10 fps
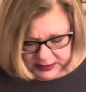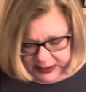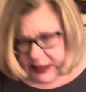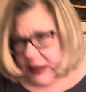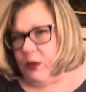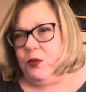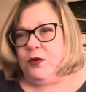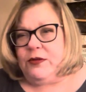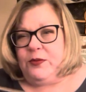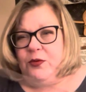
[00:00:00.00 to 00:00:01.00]
And I will
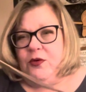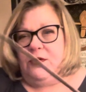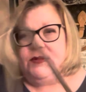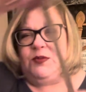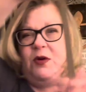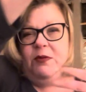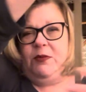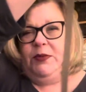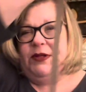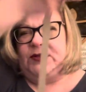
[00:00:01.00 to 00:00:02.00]
wear the pearls
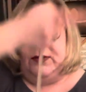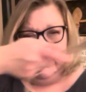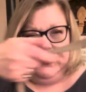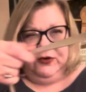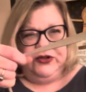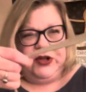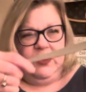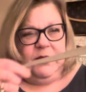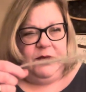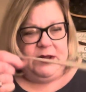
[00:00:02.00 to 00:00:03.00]
probably so that they're
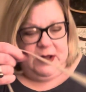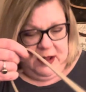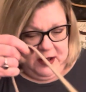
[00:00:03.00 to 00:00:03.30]
showing, but